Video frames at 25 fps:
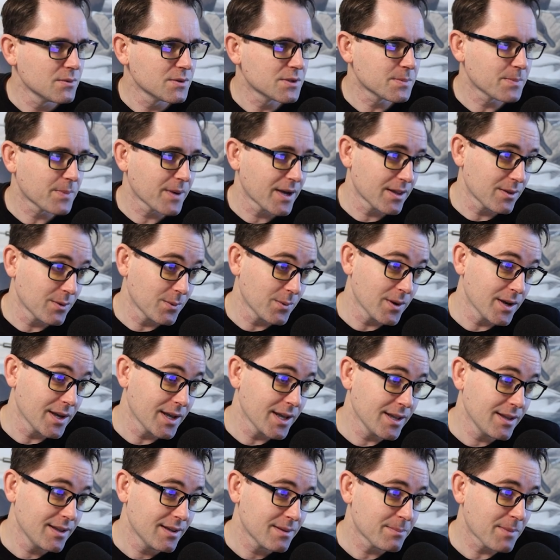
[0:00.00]
which by the
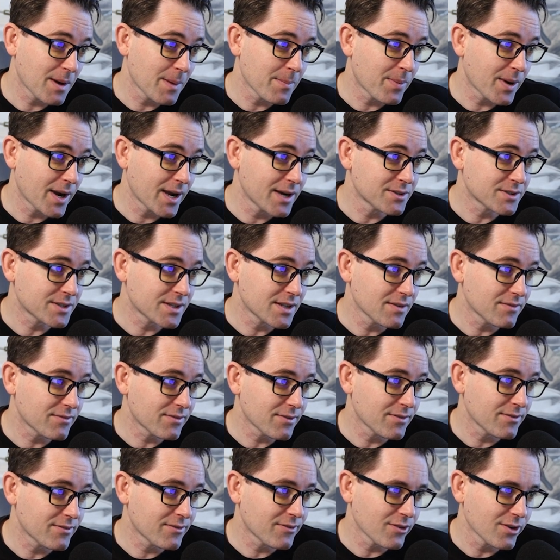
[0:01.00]
way, my buyers get
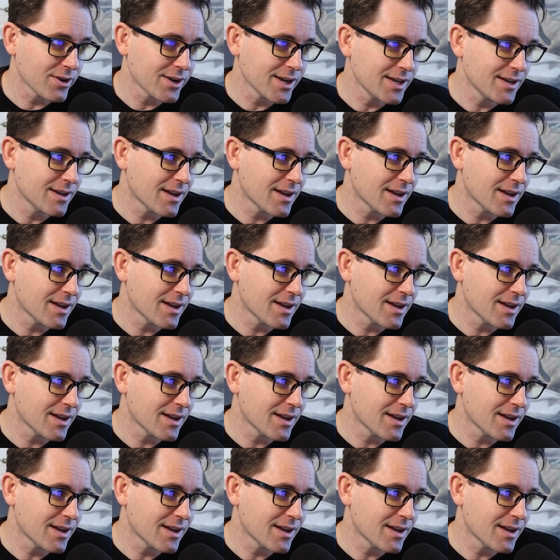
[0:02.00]
for free.